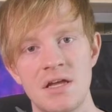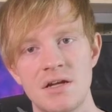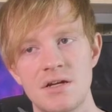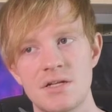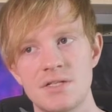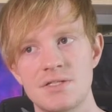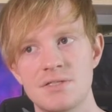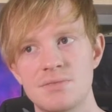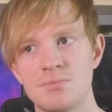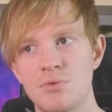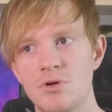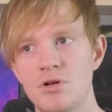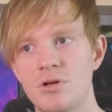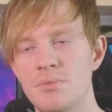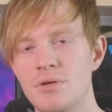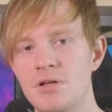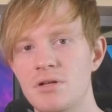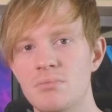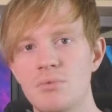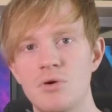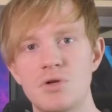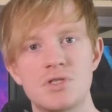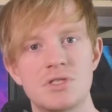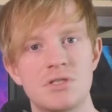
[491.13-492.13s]
because it's more
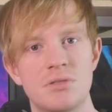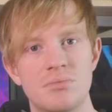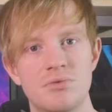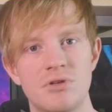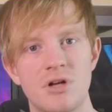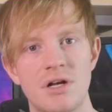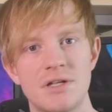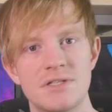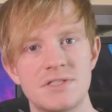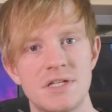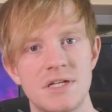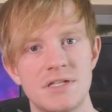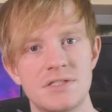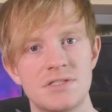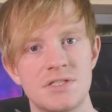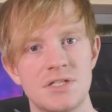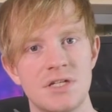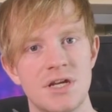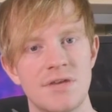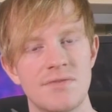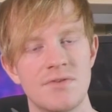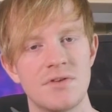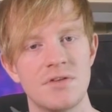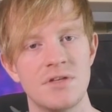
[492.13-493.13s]
about emotional
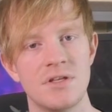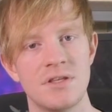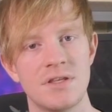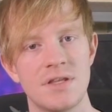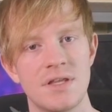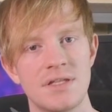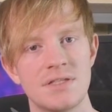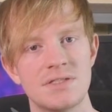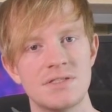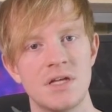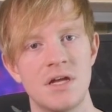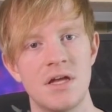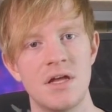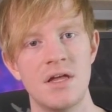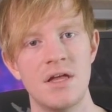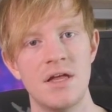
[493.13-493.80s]
processing, everything that's